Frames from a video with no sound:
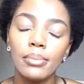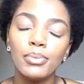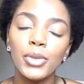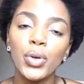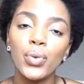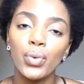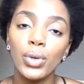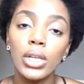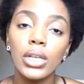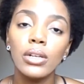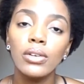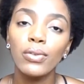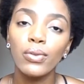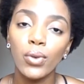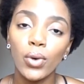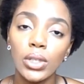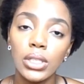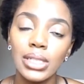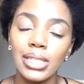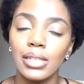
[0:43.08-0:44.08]

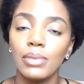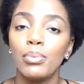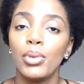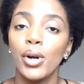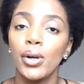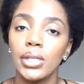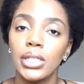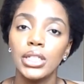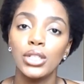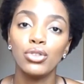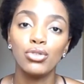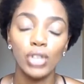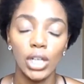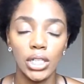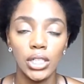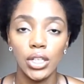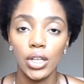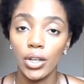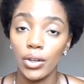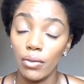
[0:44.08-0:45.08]
reinforce the protein
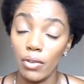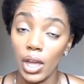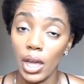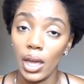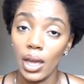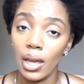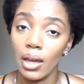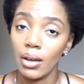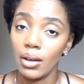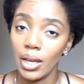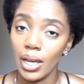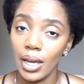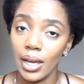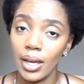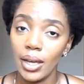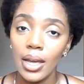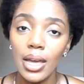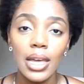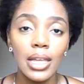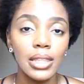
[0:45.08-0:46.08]
structure of your hair,
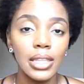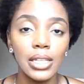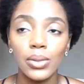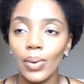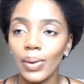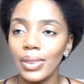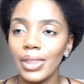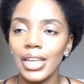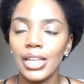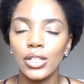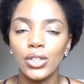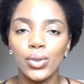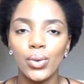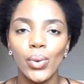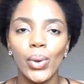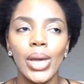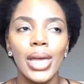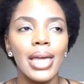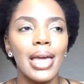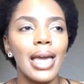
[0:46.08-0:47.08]
okay? That's what they do.
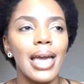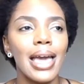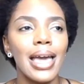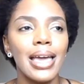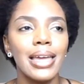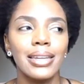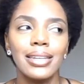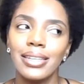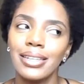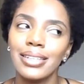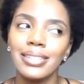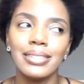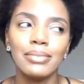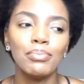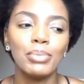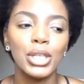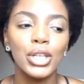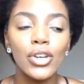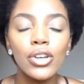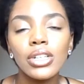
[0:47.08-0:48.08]
And
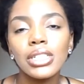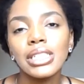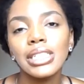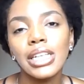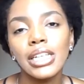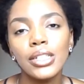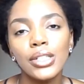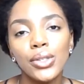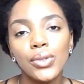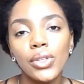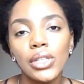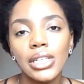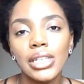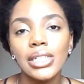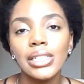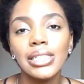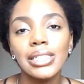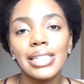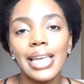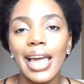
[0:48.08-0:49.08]
because they do
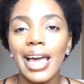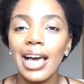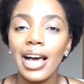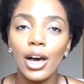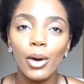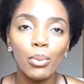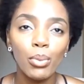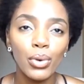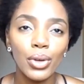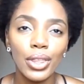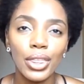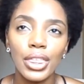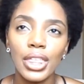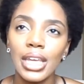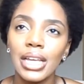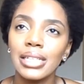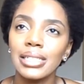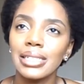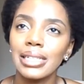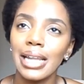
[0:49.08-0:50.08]
this, they help with
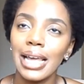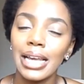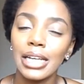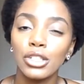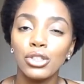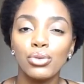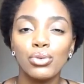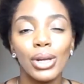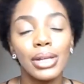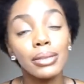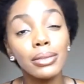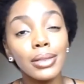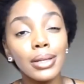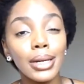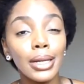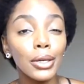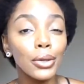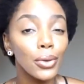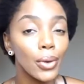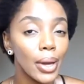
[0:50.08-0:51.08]
things like
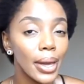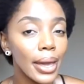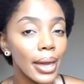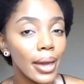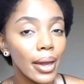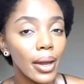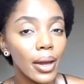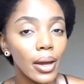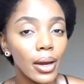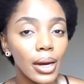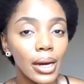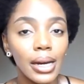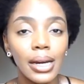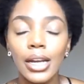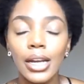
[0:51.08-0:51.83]
strengthening your hair,